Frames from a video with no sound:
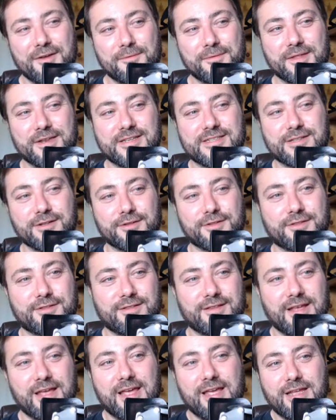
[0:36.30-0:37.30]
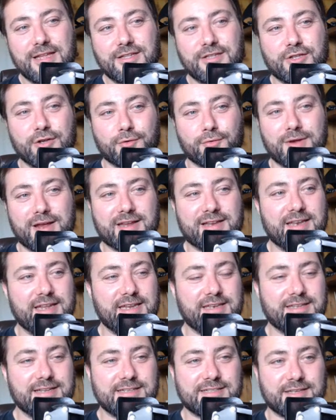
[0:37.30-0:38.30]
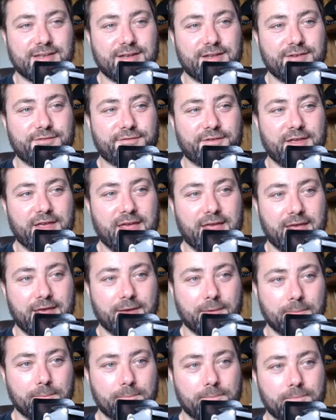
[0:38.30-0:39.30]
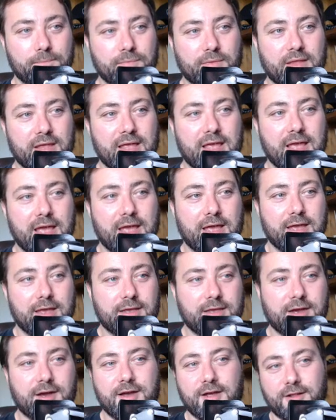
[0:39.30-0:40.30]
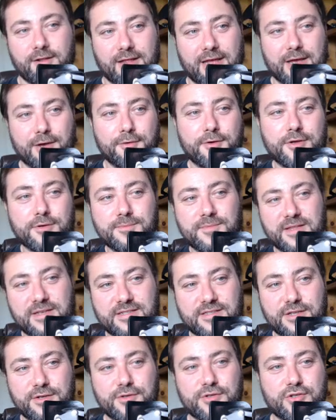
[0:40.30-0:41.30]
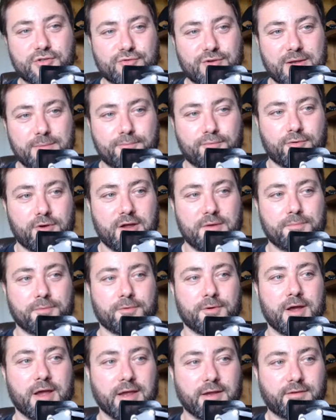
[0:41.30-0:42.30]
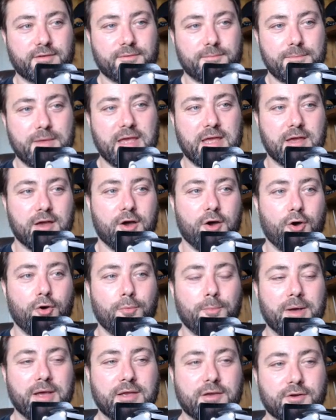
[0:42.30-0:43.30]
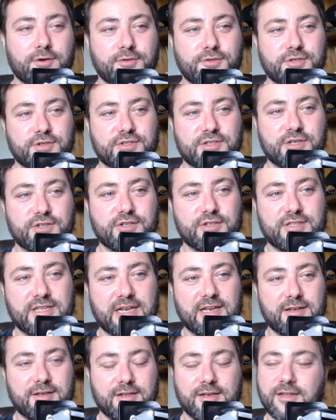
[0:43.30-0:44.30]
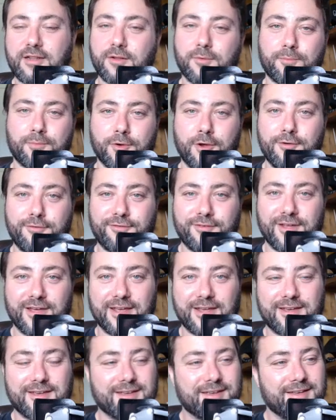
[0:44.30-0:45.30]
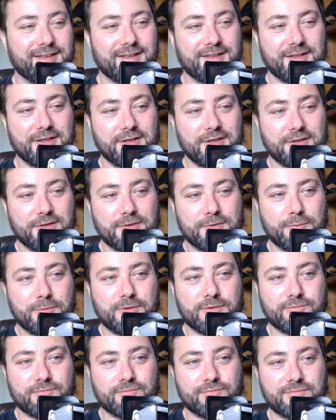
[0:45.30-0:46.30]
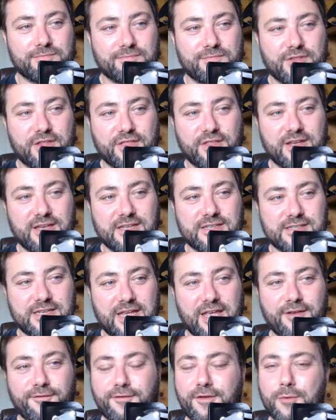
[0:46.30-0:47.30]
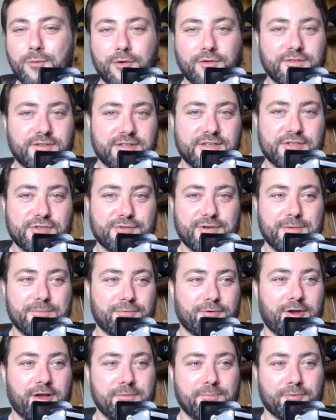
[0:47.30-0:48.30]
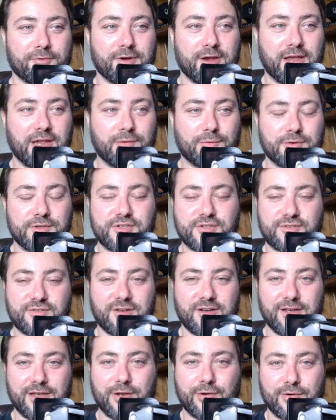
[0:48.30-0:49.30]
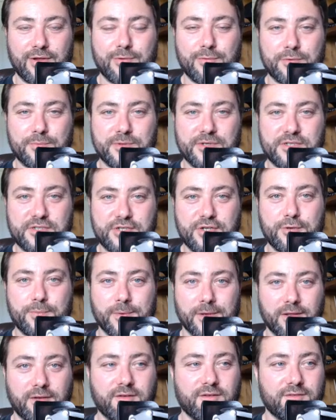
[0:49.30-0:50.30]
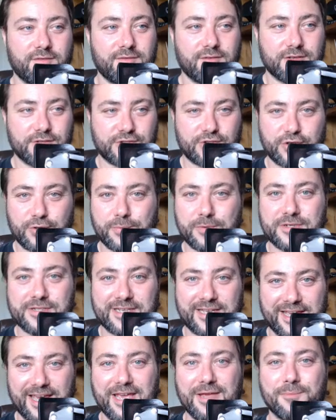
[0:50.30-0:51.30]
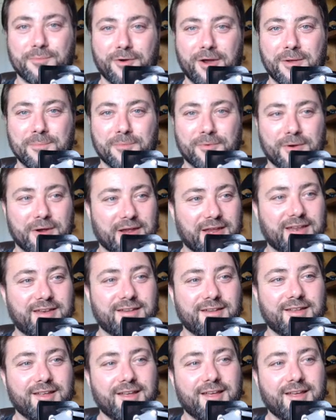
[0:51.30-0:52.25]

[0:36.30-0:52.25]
That is not directly designed for him. Kyle, how come there's no straight pride parade? Me, oh my god, you're such a delicate little broflake. Well, the thing is, if he wanted a straight pride parade, which I agree would be stupid as a gay pride parade,